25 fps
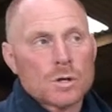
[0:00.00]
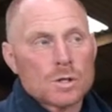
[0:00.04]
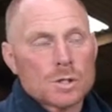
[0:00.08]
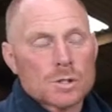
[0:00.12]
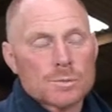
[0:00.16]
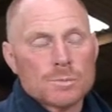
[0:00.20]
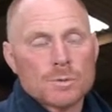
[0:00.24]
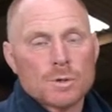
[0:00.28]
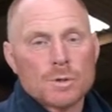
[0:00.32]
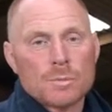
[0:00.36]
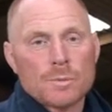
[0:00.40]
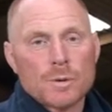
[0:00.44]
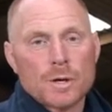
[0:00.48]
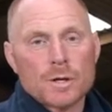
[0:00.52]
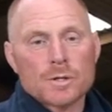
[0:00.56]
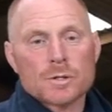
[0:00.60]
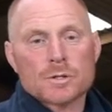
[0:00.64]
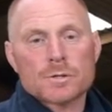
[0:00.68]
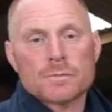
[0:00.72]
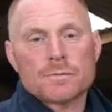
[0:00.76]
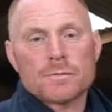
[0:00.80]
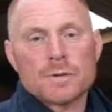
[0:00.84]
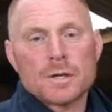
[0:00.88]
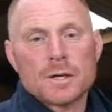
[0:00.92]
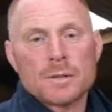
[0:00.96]
got a small
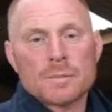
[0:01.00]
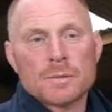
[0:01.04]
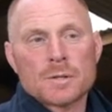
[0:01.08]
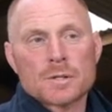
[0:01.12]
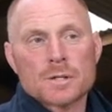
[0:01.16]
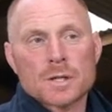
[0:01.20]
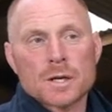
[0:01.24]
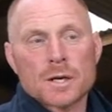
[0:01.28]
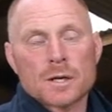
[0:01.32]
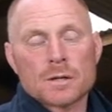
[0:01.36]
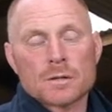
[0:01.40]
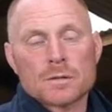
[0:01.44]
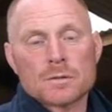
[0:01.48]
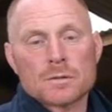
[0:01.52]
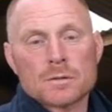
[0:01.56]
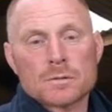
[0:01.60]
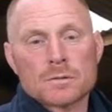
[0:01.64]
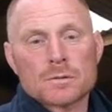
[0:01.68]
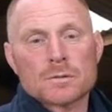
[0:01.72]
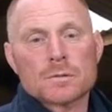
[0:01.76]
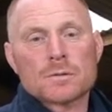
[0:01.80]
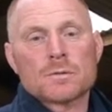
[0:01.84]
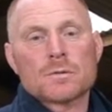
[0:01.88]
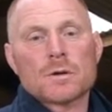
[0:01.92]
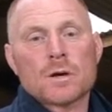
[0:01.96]
bunch of
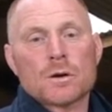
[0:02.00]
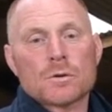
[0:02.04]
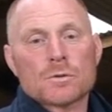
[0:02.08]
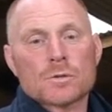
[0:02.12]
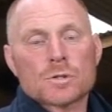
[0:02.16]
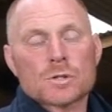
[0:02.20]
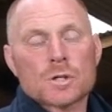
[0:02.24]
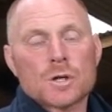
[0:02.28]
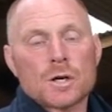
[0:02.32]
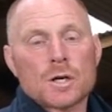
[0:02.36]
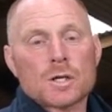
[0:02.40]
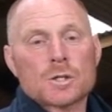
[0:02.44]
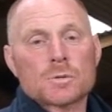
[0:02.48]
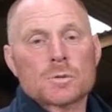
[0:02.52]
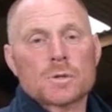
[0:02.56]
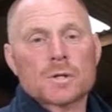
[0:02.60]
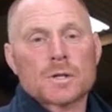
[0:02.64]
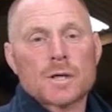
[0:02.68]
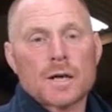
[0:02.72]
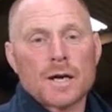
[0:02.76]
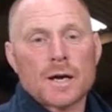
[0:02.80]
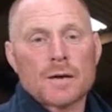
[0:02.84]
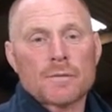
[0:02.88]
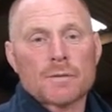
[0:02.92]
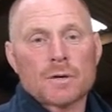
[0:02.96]
Limousin Holsteins
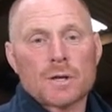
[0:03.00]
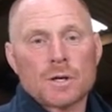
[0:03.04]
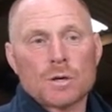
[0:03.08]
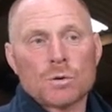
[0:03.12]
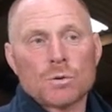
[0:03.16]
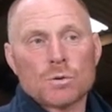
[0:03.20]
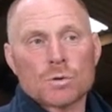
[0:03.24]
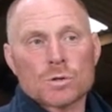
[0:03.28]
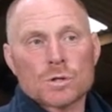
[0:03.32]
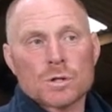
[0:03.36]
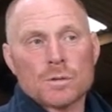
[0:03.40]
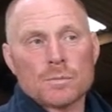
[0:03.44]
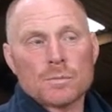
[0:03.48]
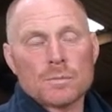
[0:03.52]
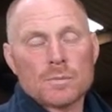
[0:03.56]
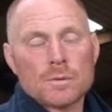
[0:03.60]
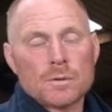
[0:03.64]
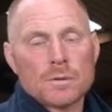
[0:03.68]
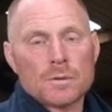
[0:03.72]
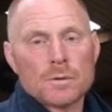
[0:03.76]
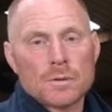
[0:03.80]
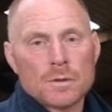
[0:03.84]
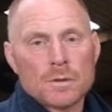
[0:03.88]
which calve in the autumn.